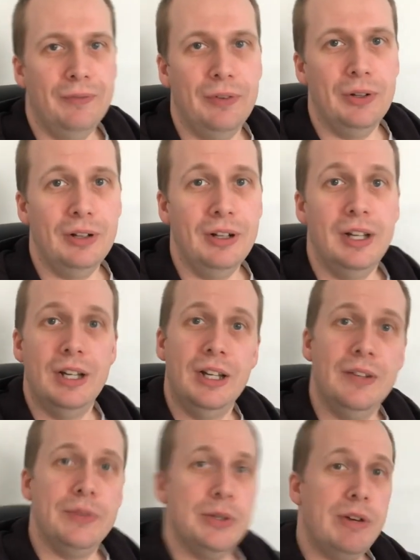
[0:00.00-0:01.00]
full
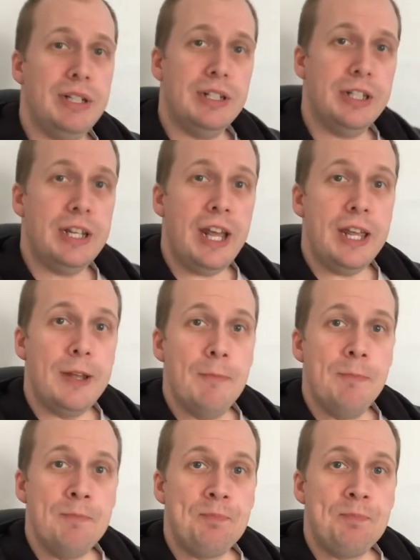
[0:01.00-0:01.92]
for the rest of the day.